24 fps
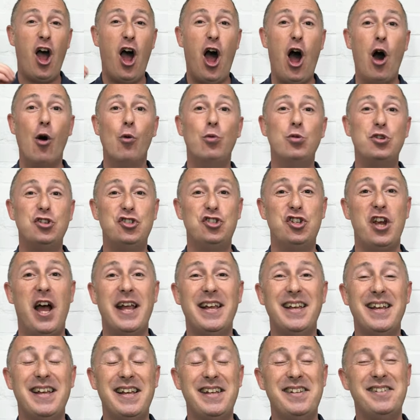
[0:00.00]
Old
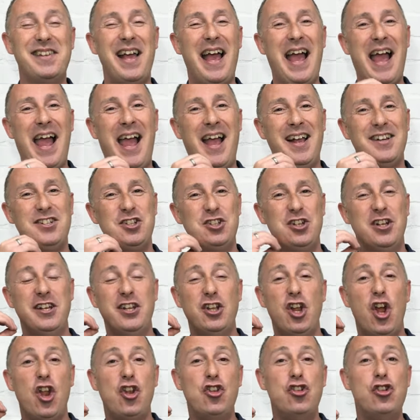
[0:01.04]
J is
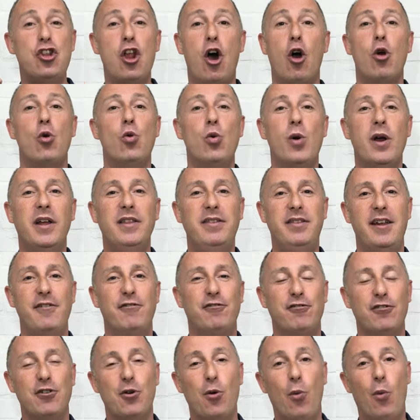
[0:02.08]
actually no
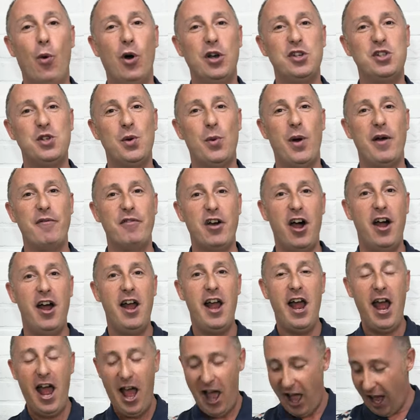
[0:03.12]
different whatsoever.
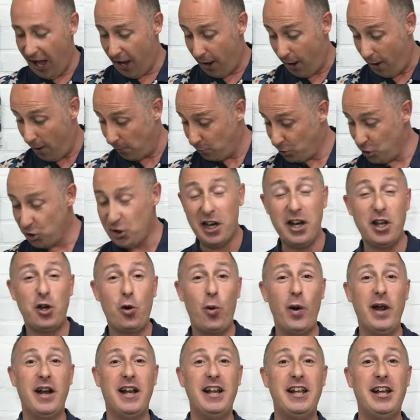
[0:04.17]
Uh, I'm just going to
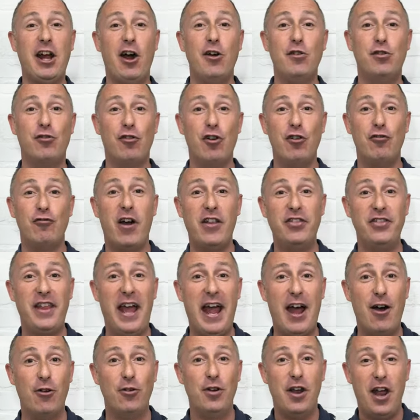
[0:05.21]
quickly go through a
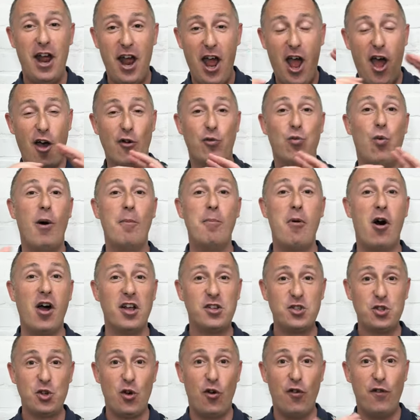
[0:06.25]
rundown of what my
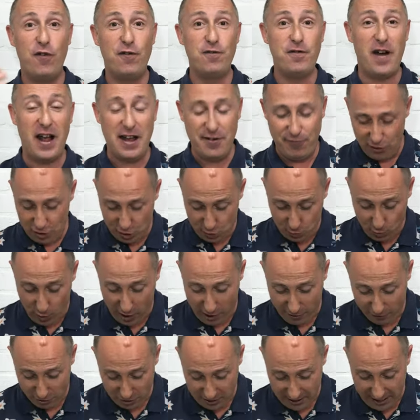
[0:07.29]
sort of favourites
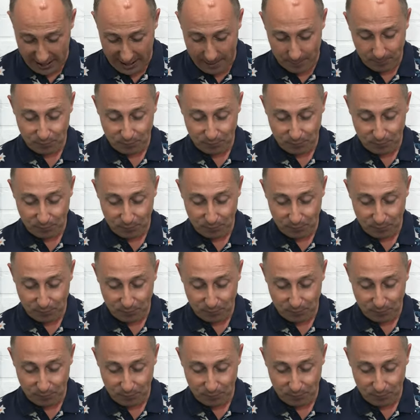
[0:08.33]
were on there.